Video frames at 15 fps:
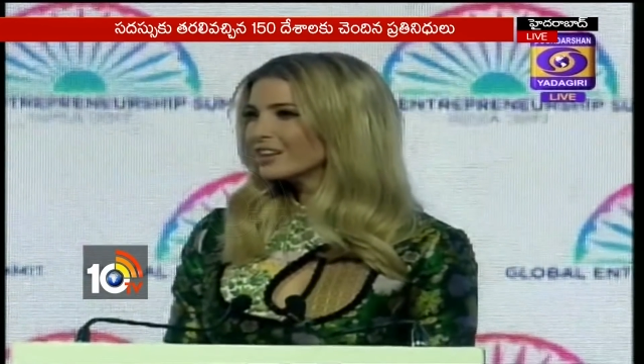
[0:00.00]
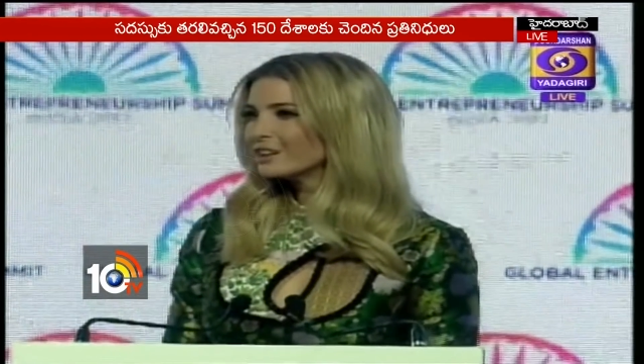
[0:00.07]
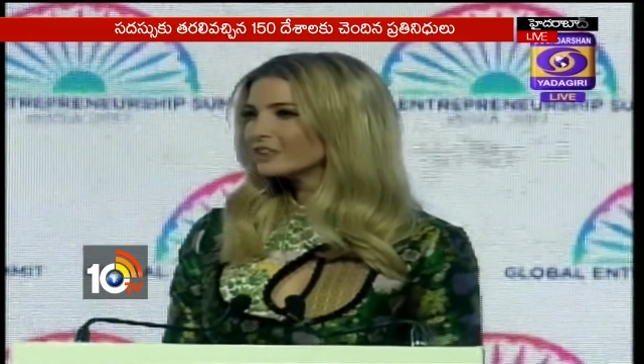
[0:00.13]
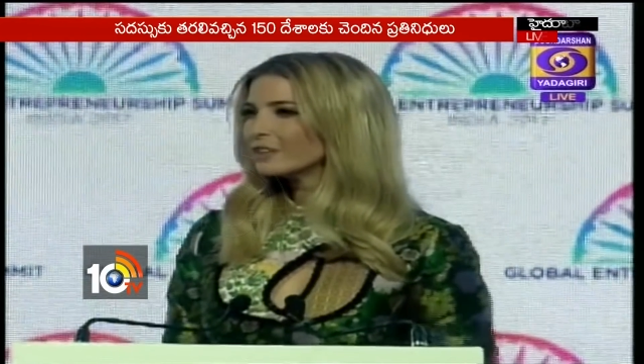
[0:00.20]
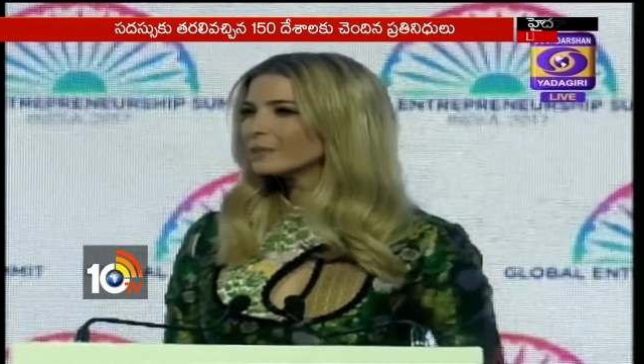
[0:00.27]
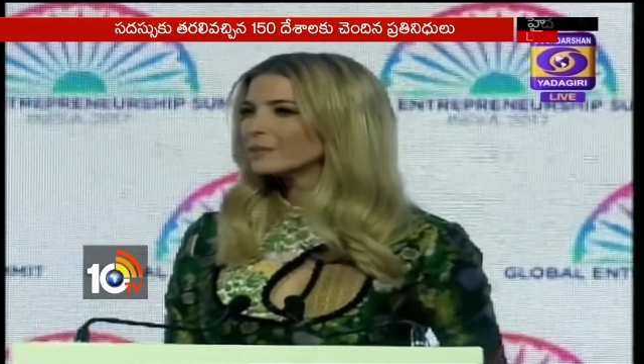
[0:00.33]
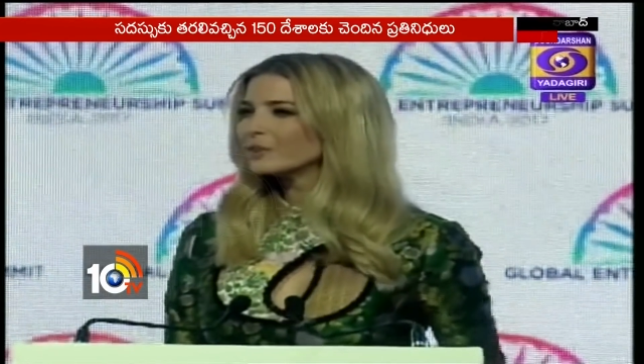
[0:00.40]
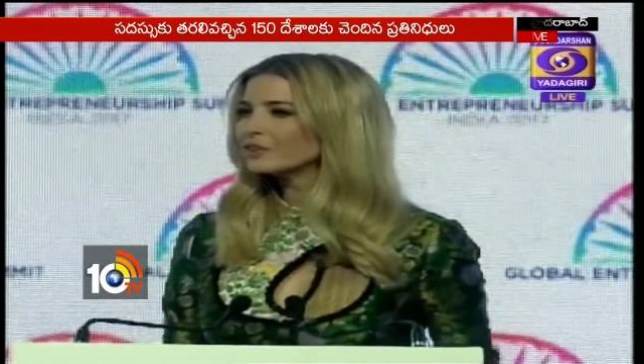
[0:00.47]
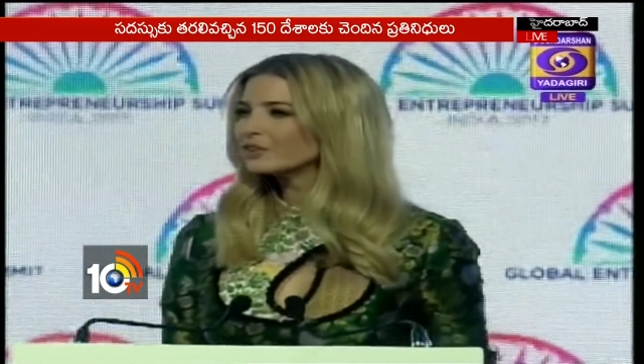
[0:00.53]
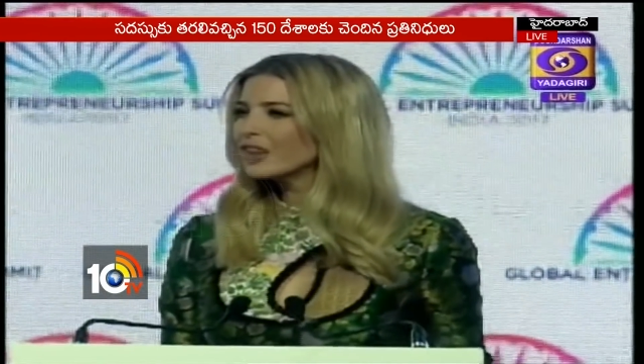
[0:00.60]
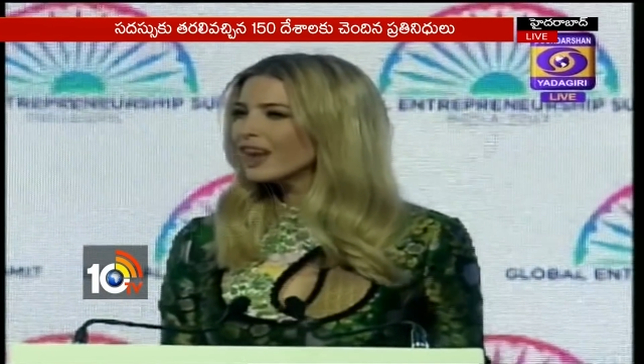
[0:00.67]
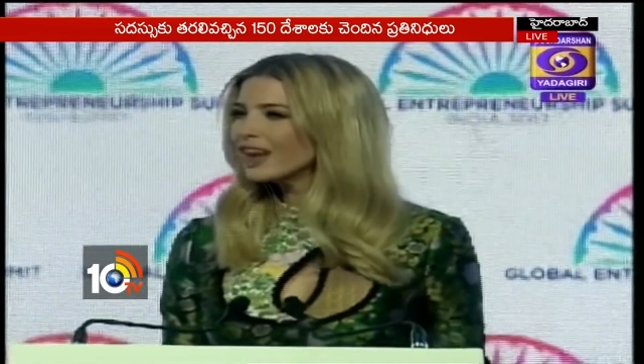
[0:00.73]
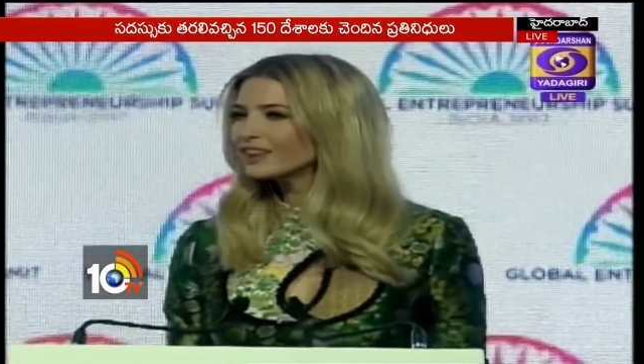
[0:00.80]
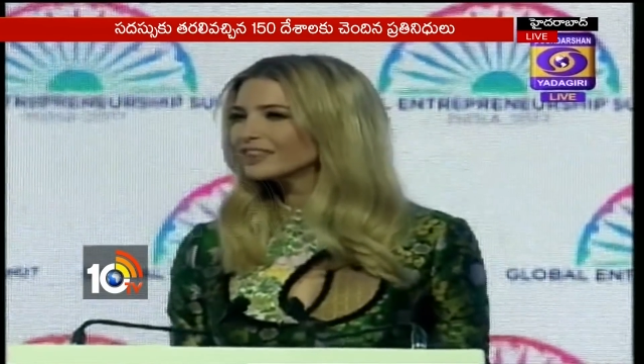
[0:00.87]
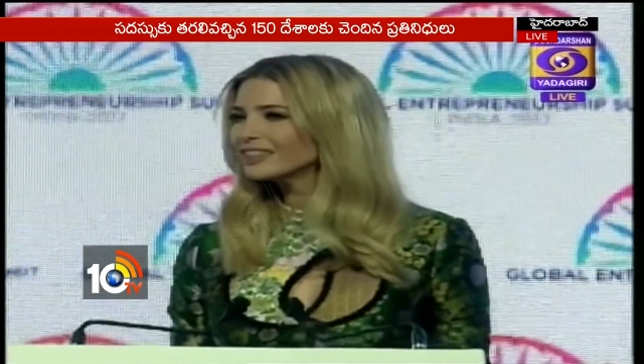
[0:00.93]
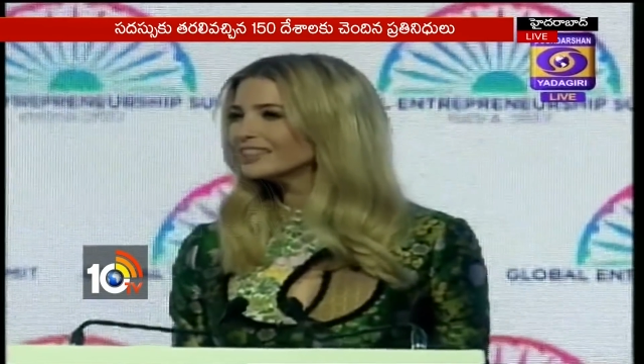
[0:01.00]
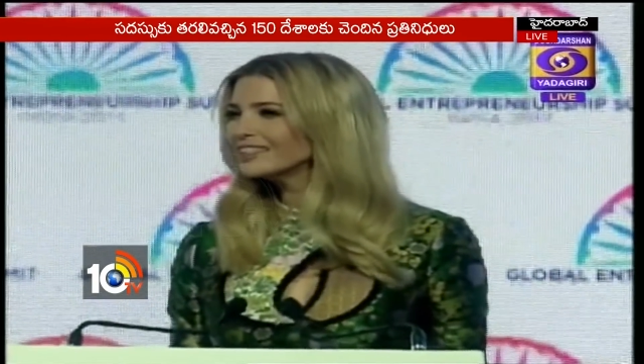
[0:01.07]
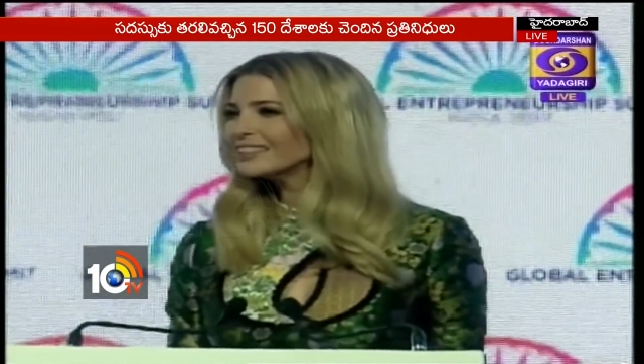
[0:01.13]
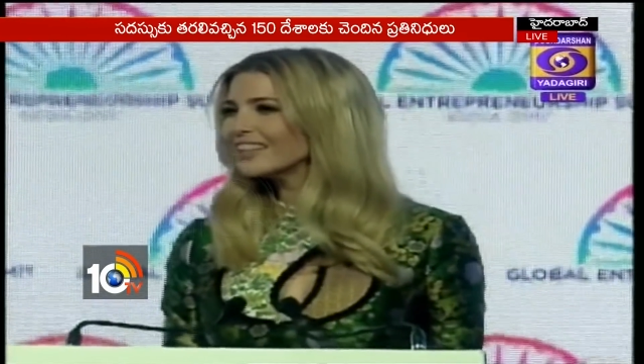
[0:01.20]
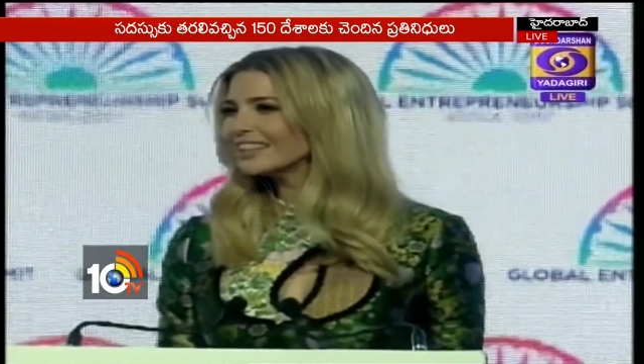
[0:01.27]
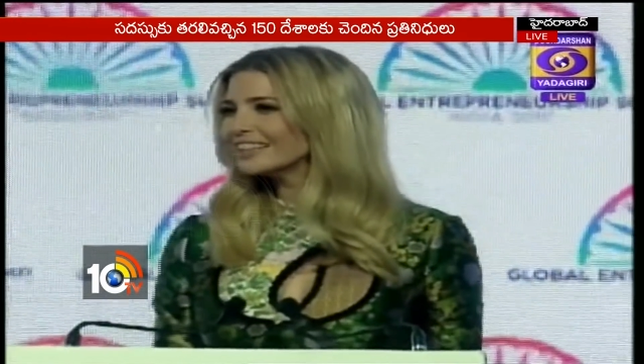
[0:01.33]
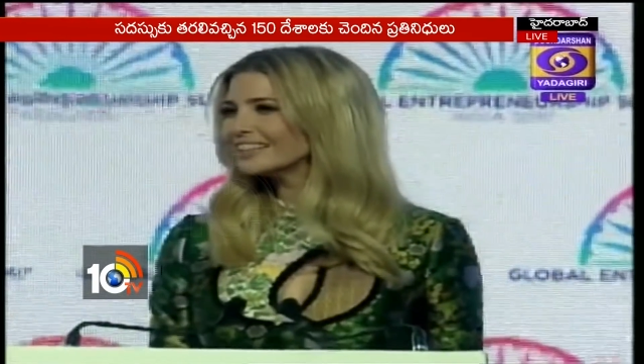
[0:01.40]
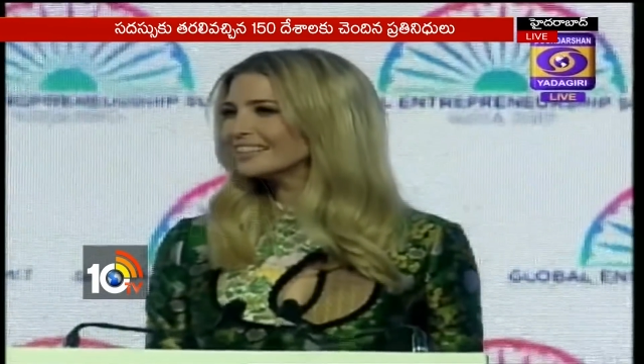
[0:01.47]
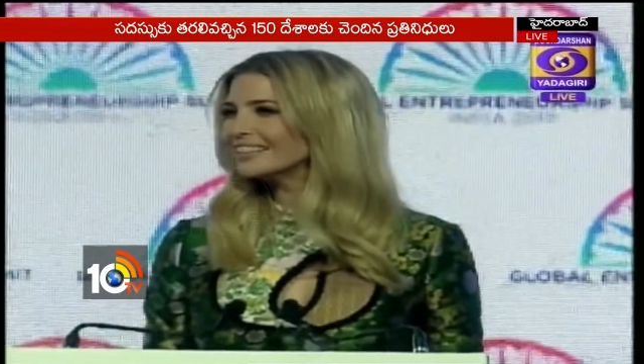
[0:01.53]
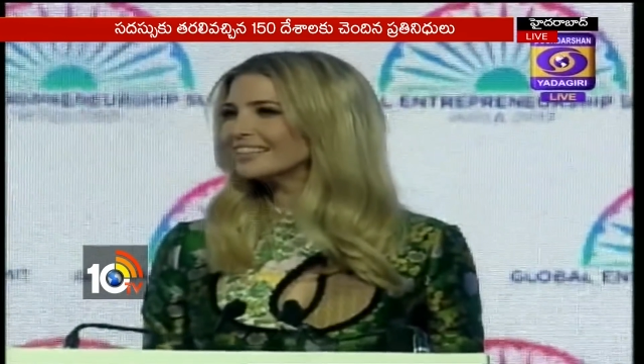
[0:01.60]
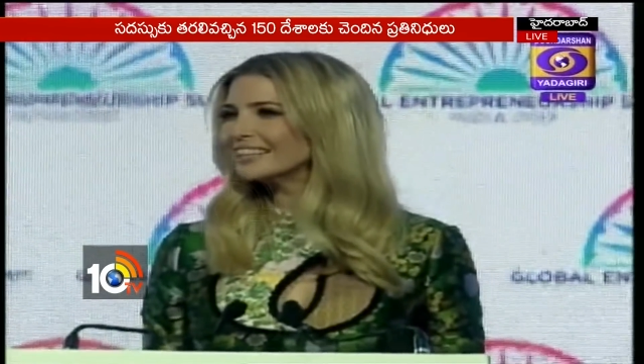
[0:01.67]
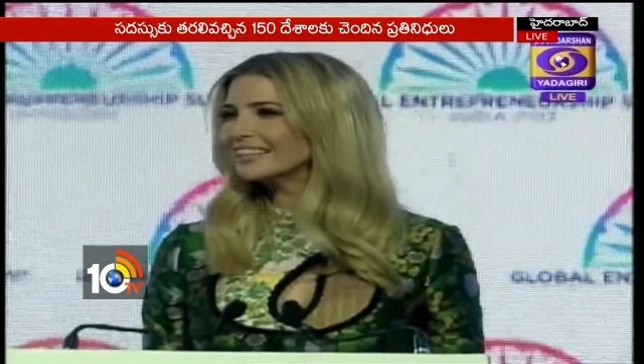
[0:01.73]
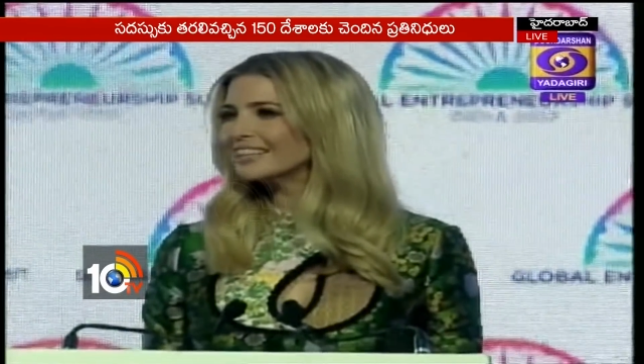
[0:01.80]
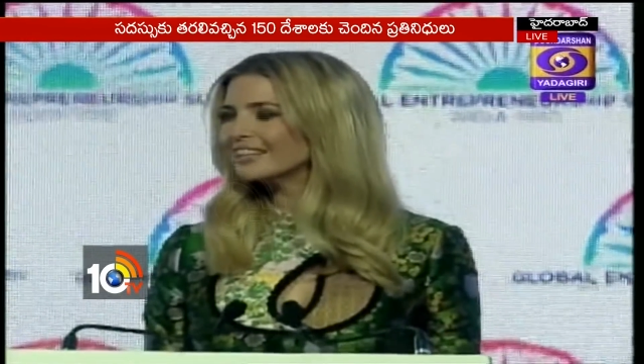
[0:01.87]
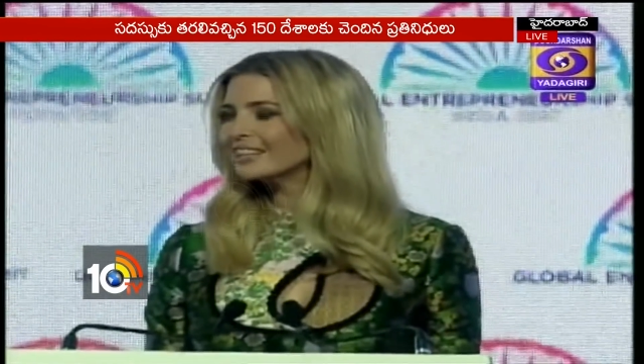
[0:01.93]
From your childhood selling
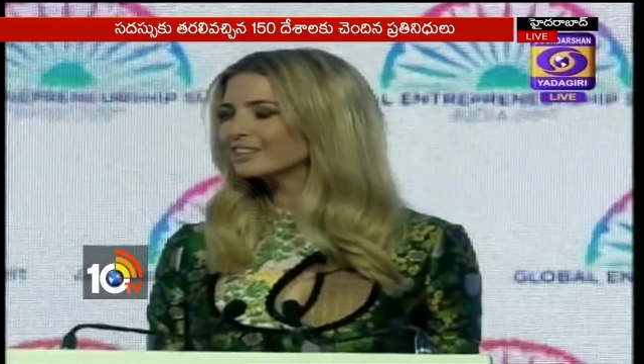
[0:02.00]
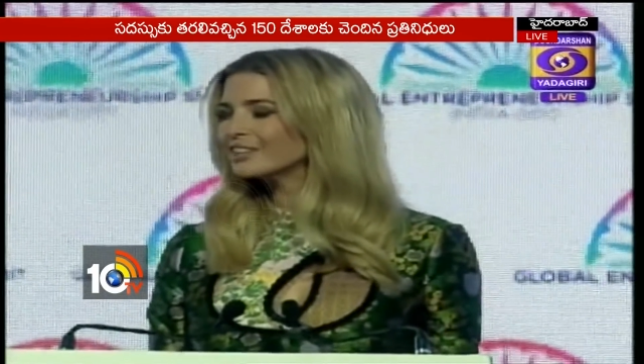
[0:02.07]
tea